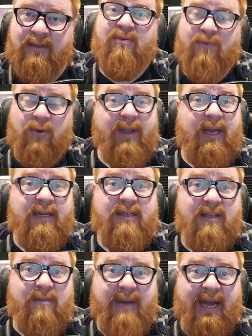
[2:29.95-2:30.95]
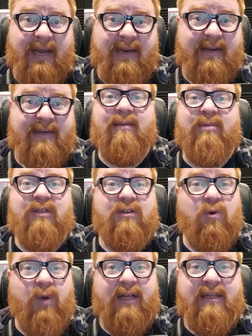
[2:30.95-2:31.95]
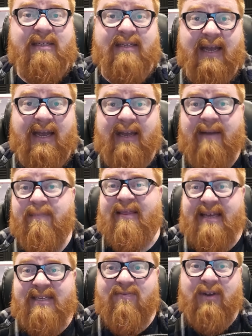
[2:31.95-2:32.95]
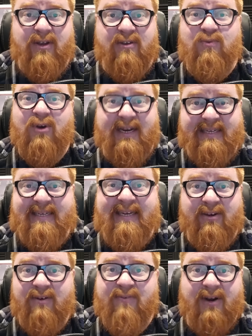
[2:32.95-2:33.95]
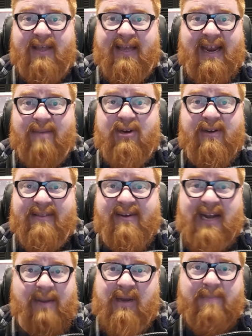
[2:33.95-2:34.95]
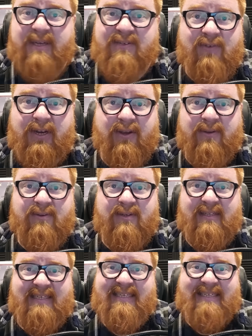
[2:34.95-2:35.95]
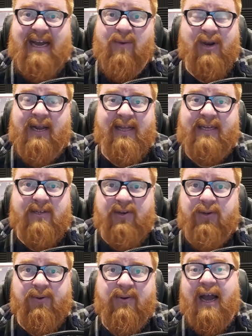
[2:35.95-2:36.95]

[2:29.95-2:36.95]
Before we get into the bad, let me just quickly say, these videos where I sit here in front of the camera, they're not my best videos. This is not what I like to do.